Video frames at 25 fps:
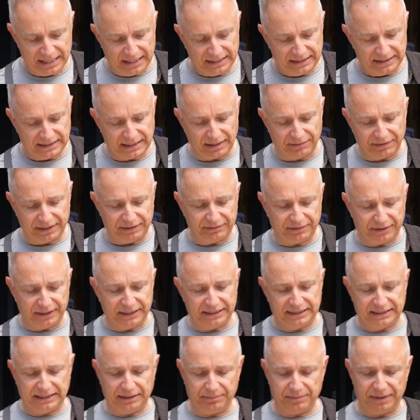something
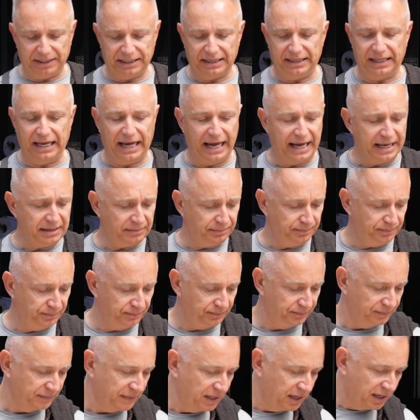very similar to that,
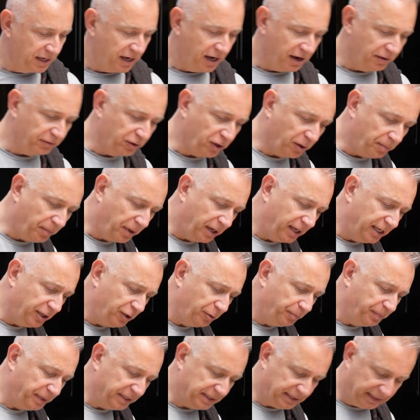I've got my
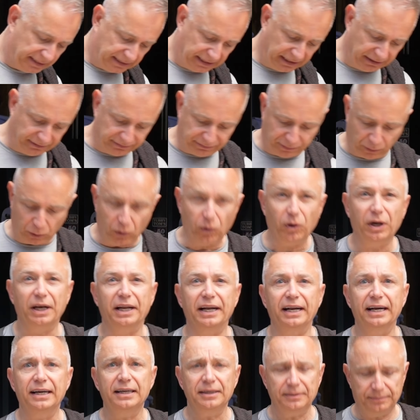little bits of tin foil
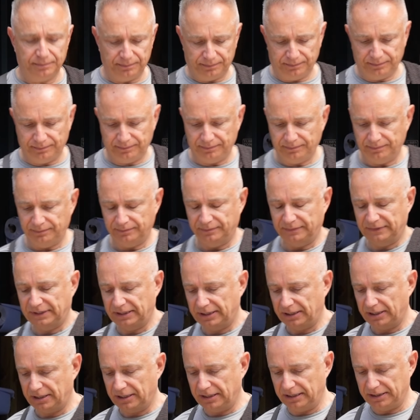here.
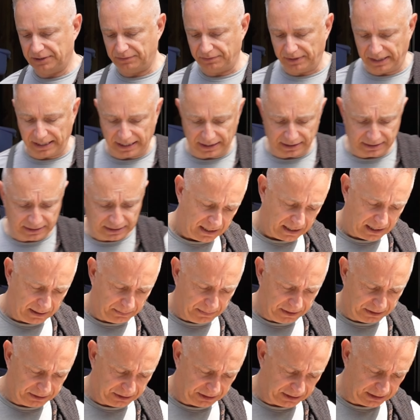Let's turn this round. I'm
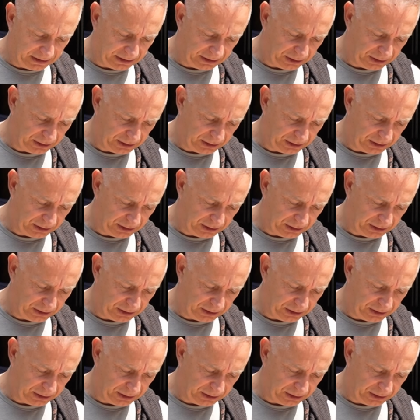literally going